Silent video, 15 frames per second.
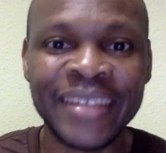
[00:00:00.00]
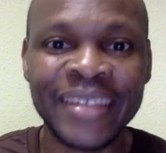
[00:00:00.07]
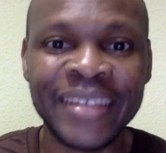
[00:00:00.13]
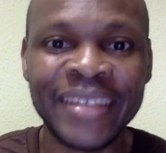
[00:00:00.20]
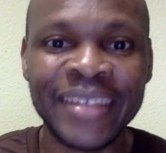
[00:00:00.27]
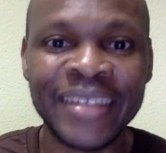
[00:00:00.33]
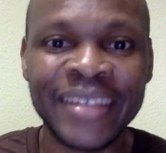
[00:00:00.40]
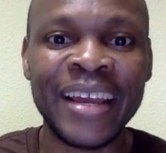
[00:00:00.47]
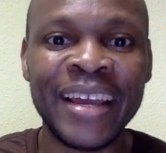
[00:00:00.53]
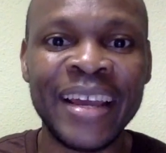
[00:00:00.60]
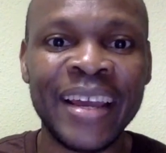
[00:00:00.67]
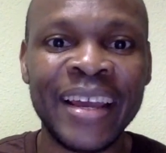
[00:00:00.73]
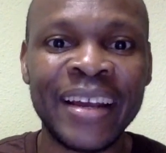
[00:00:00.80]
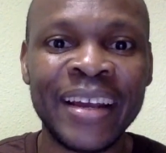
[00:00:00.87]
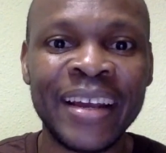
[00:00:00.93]
the
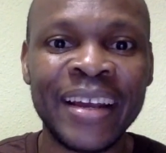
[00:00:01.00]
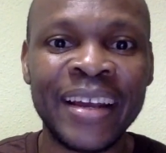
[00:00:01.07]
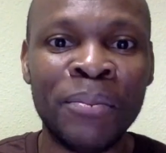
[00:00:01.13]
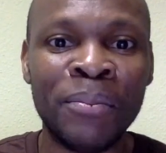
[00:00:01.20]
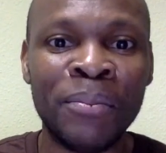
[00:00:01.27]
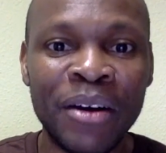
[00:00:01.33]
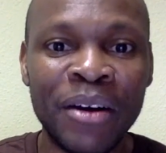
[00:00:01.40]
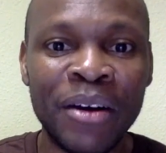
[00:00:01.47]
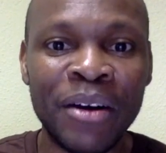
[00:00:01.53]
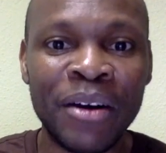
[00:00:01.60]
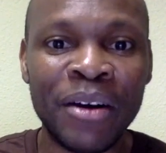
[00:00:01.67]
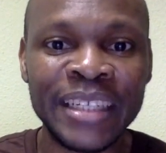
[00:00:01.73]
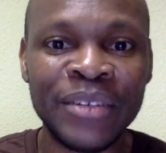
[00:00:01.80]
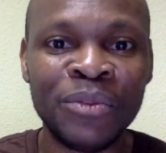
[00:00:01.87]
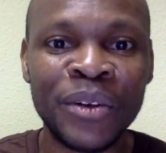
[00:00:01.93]

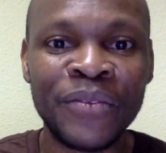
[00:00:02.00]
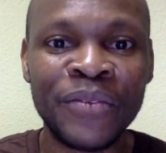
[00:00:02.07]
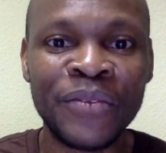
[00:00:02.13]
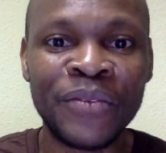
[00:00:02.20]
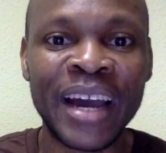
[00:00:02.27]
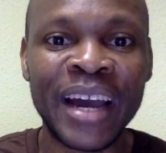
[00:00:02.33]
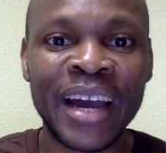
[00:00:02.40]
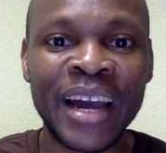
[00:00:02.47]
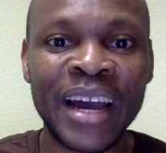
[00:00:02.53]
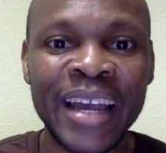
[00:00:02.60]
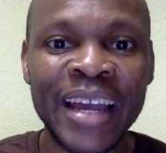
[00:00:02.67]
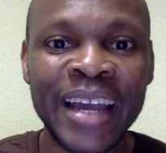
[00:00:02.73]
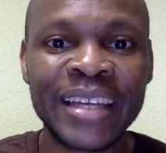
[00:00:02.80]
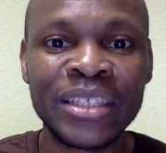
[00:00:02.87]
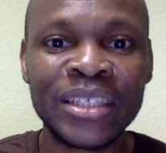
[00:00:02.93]
mountain with the
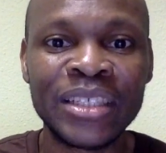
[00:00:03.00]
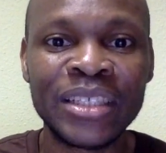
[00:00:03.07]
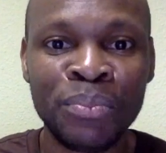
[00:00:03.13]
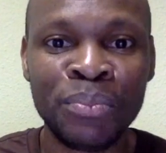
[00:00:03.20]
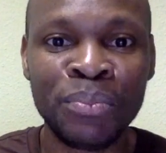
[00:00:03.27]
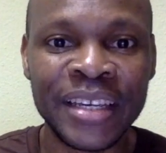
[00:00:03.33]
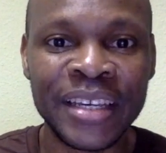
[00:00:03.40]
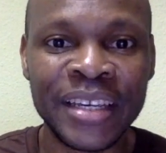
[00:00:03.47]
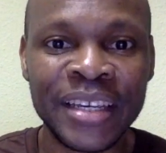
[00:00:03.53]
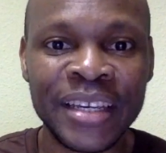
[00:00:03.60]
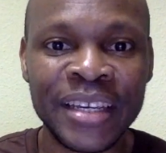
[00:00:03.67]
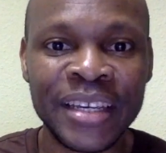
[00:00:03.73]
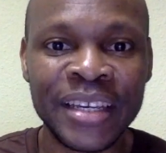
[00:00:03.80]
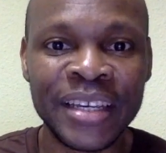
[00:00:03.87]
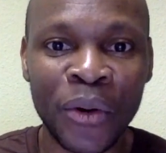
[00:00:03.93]
highest peak in the
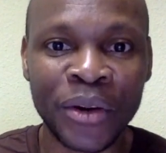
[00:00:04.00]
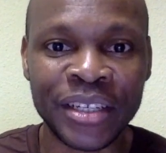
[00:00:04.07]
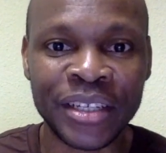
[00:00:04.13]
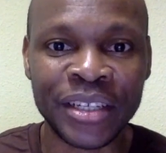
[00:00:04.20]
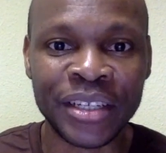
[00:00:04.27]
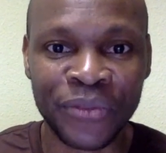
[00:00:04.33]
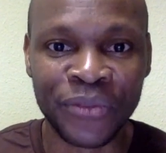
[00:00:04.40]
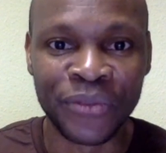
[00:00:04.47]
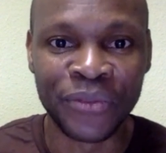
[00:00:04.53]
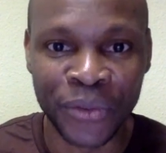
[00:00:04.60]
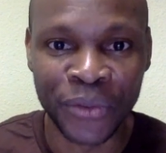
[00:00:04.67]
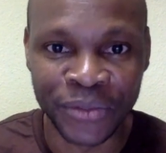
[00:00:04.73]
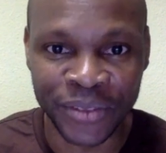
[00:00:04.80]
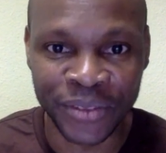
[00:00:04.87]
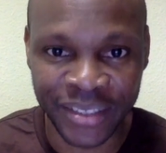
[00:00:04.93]
world is
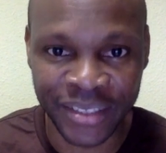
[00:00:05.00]
found.